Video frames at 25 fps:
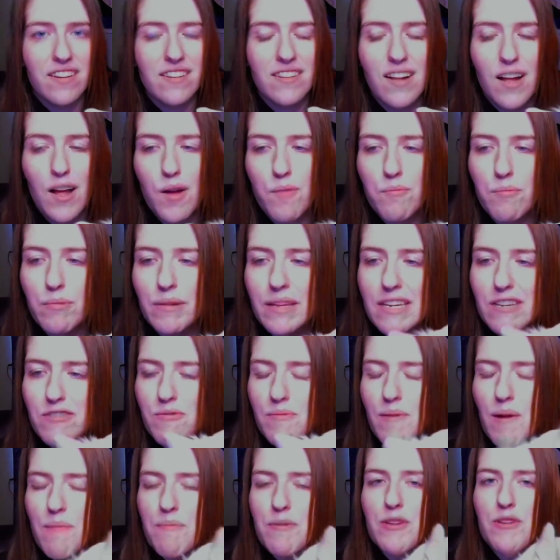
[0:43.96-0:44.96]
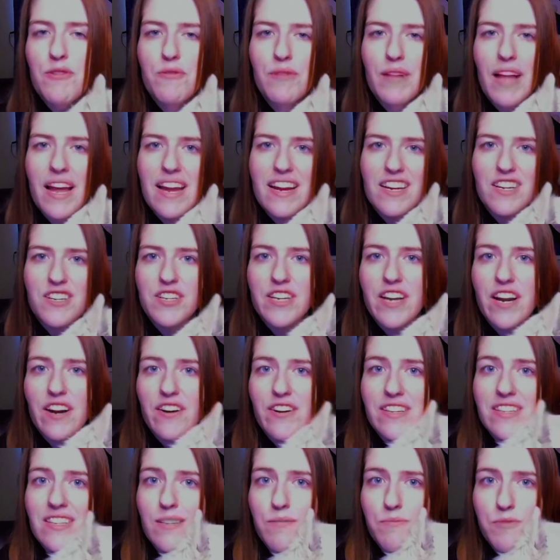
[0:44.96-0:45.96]
please remember to like, share, and
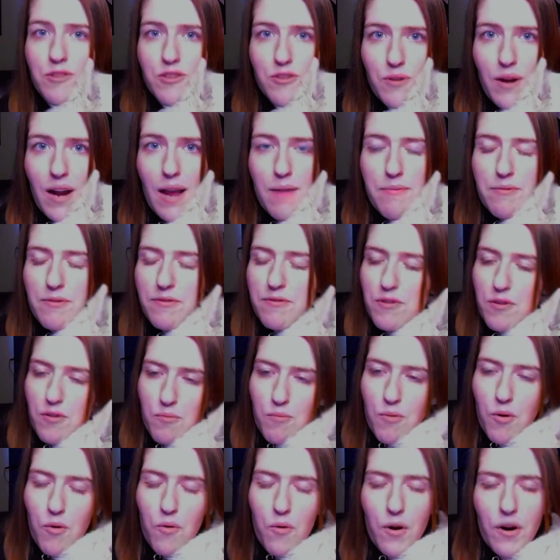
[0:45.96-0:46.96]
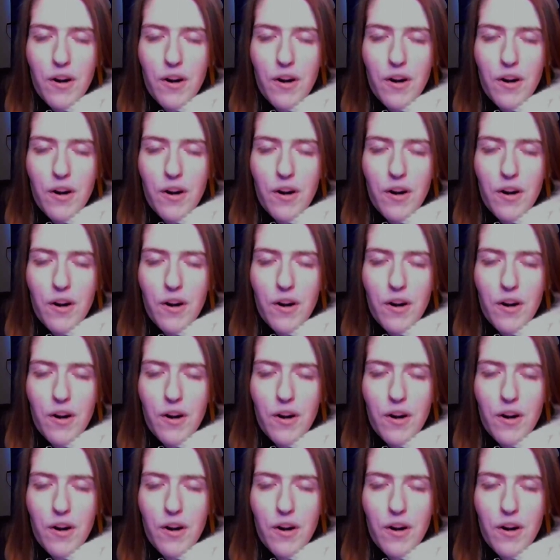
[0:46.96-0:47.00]
subscribe for more.